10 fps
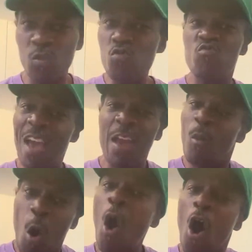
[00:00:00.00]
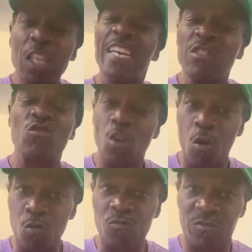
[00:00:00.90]
you name all these
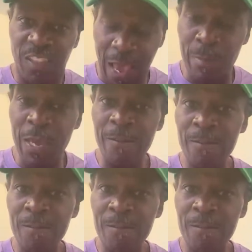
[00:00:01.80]
dudes, damn it.